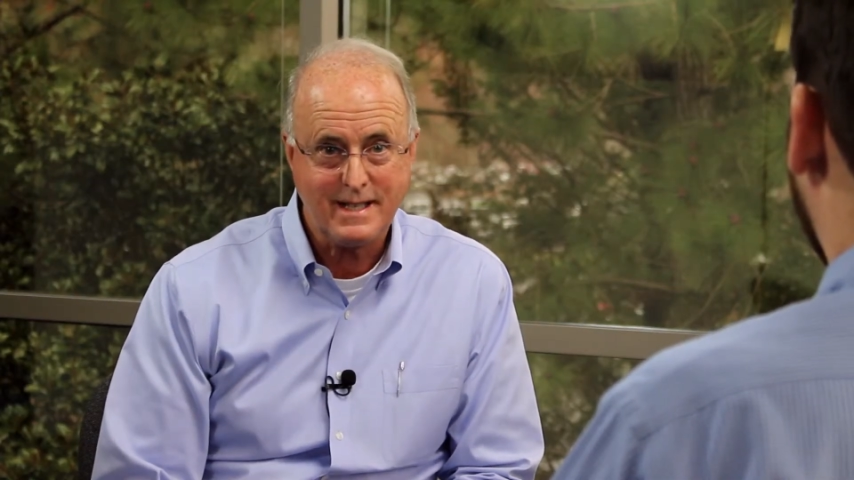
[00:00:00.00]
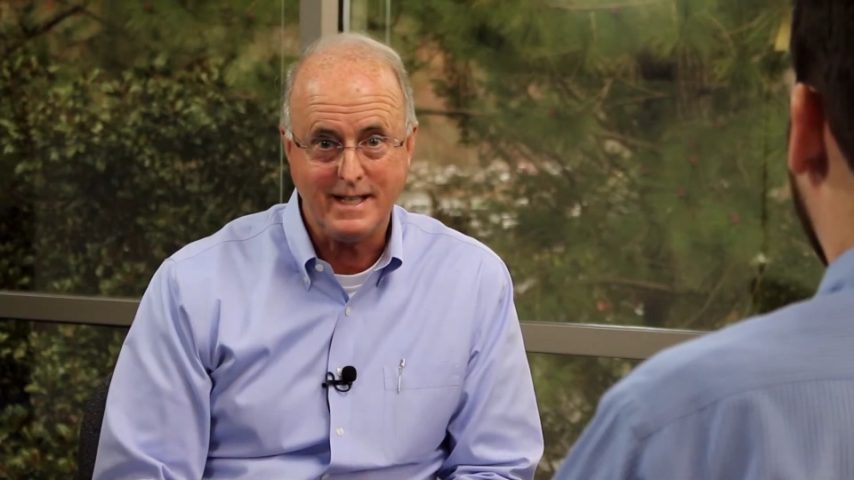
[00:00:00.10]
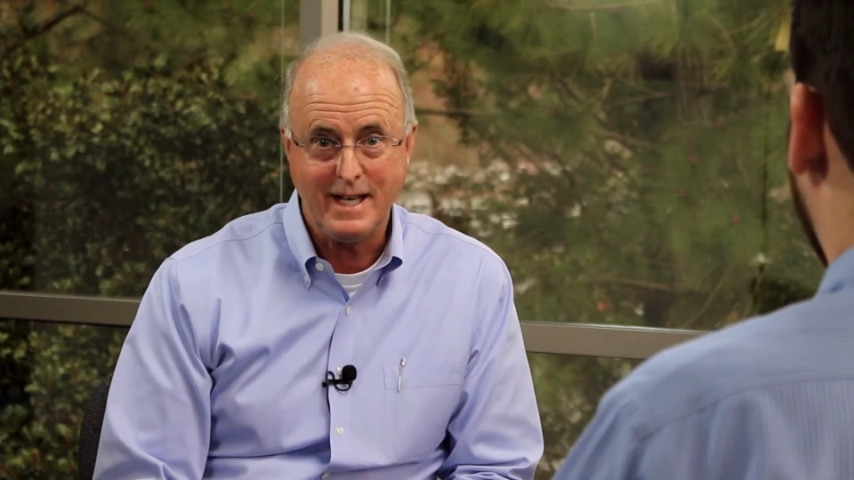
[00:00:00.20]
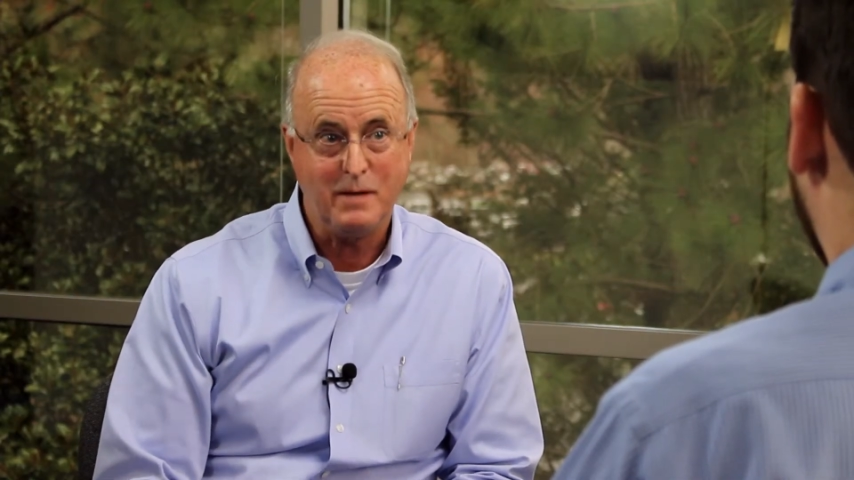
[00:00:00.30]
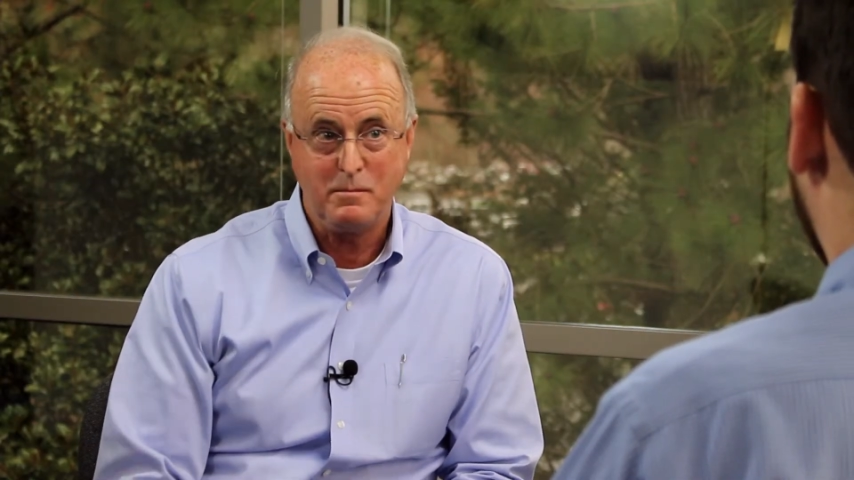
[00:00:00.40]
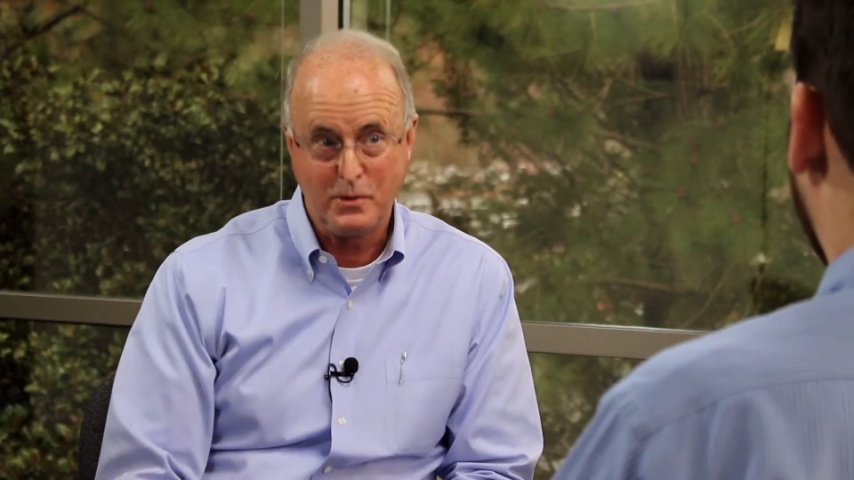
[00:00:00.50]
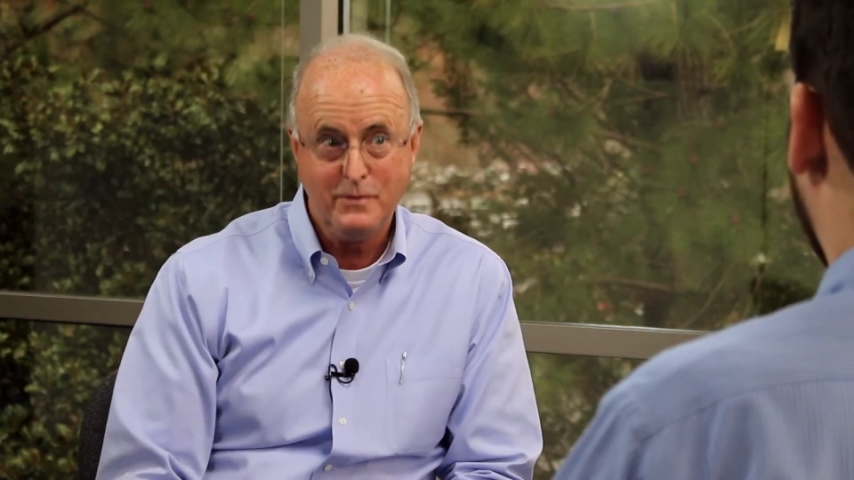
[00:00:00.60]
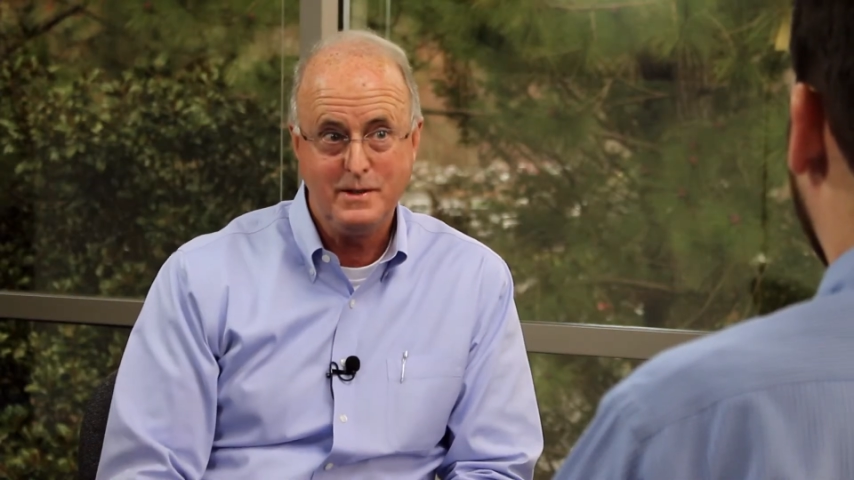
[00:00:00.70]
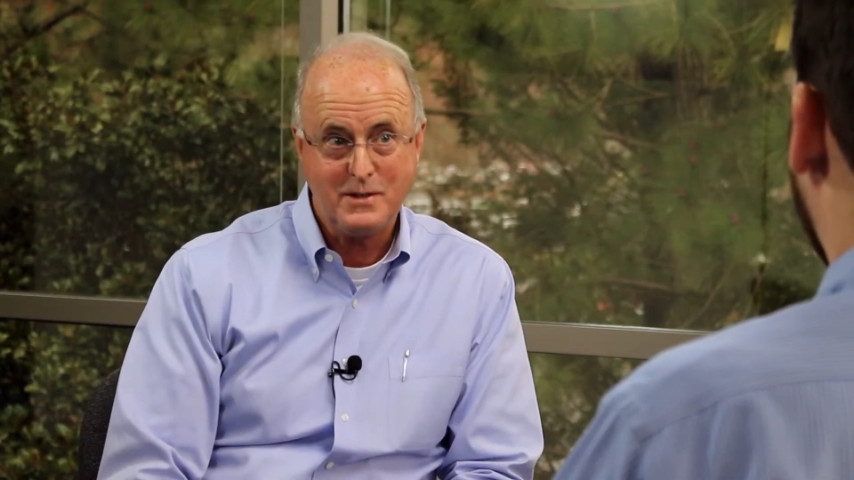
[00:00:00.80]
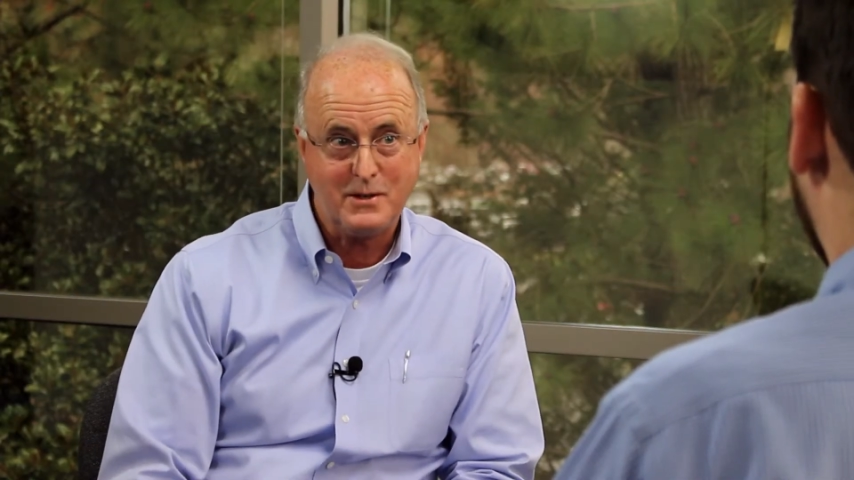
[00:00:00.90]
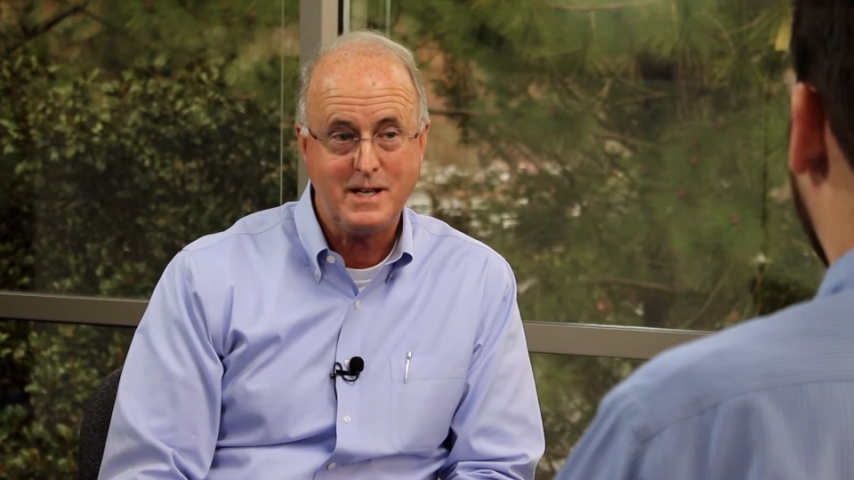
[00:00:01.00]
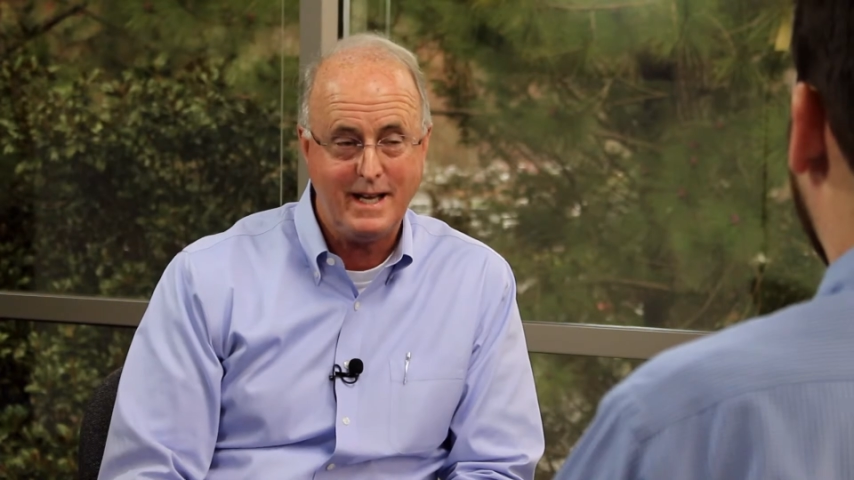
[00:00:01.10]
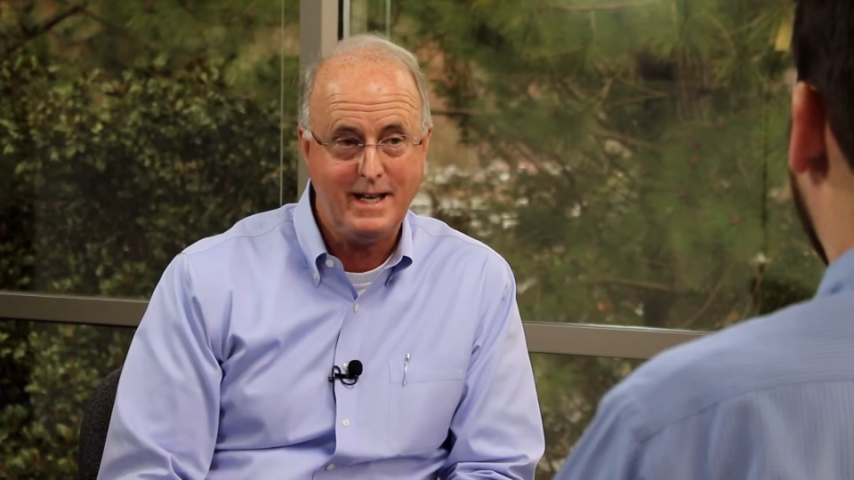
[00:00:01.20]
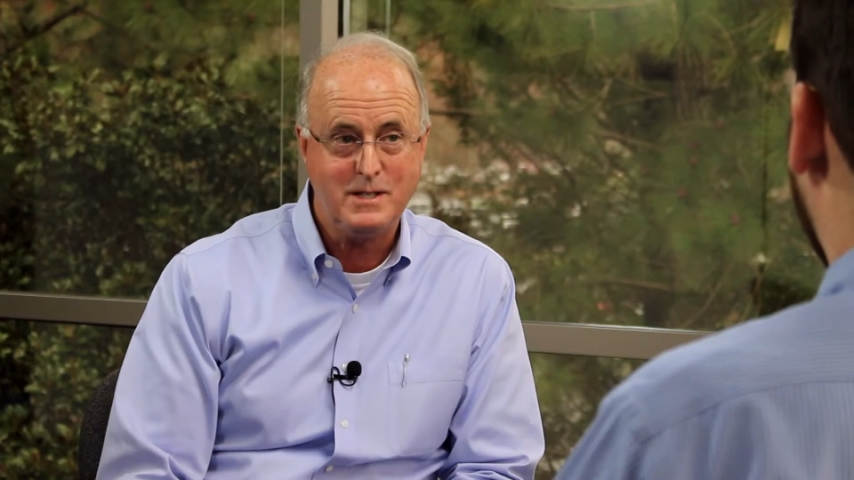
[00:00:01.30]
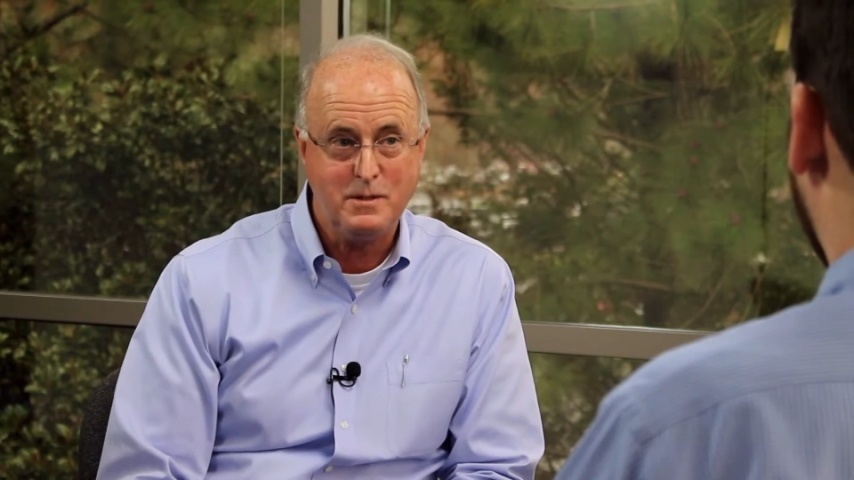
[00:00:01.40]
and they can prove that they're
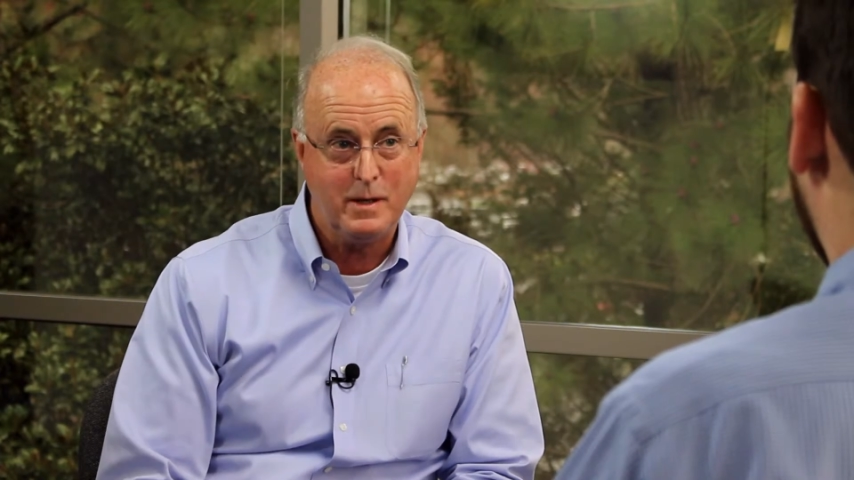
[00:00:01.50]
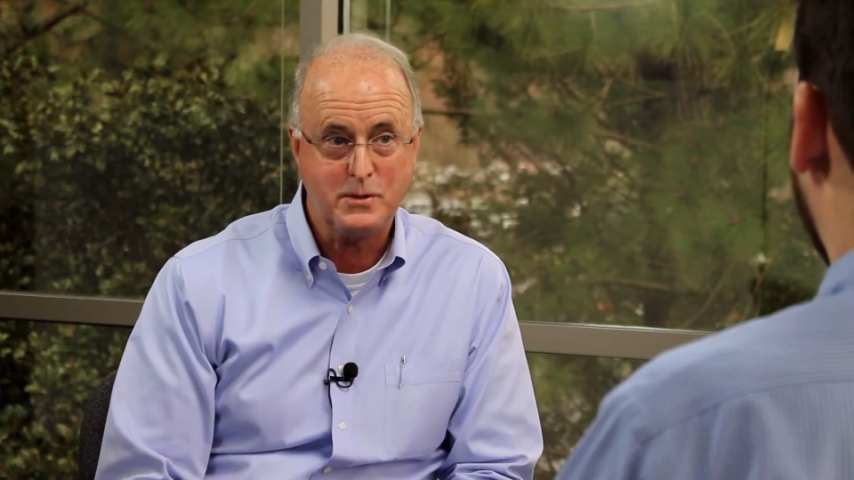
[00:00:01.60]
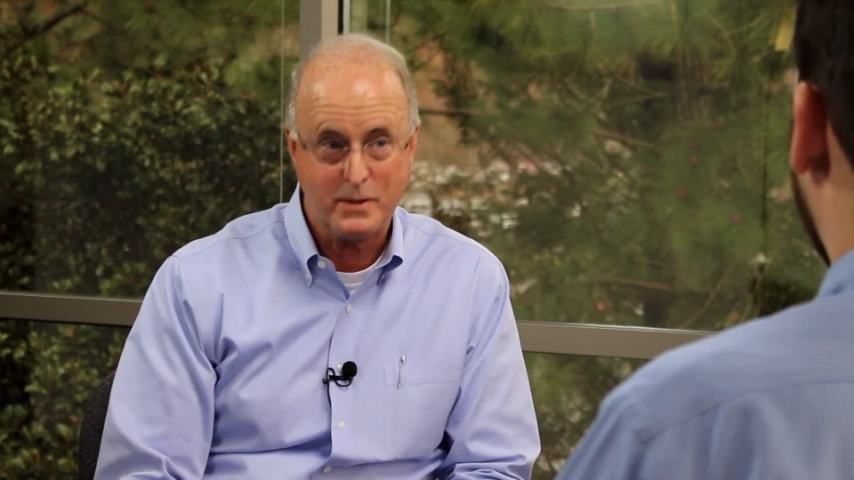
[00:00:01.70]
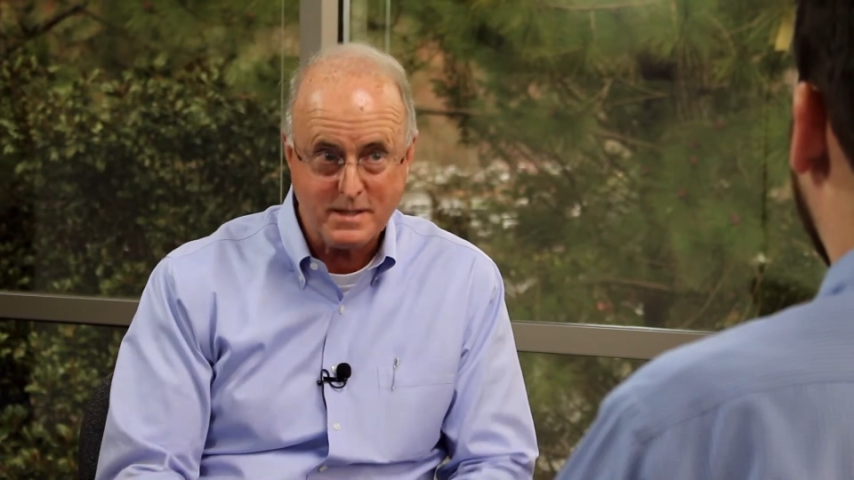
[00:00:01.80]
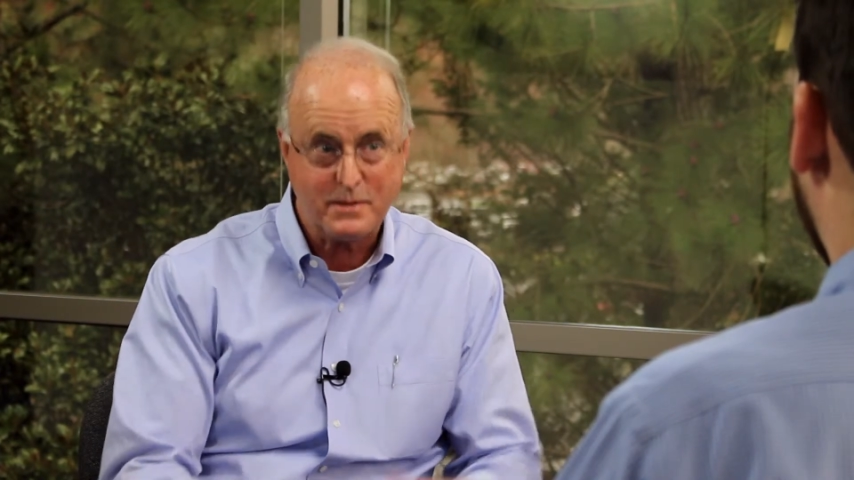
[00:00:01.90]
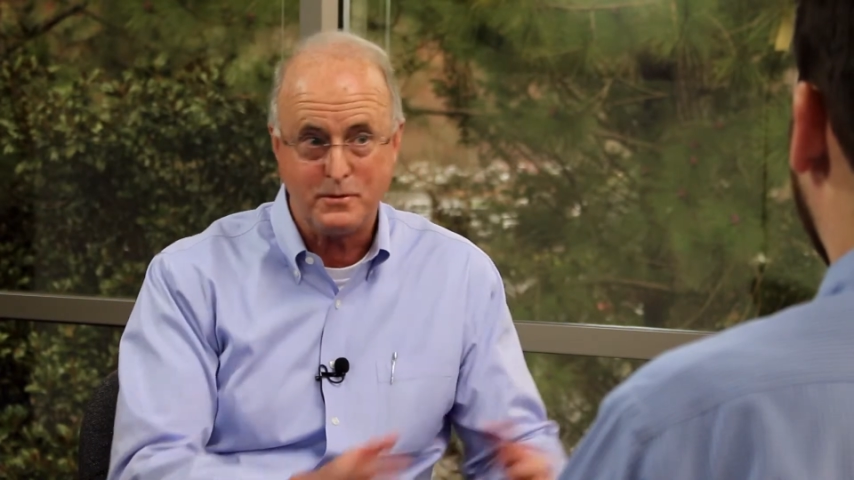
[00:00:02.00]
taking too much risk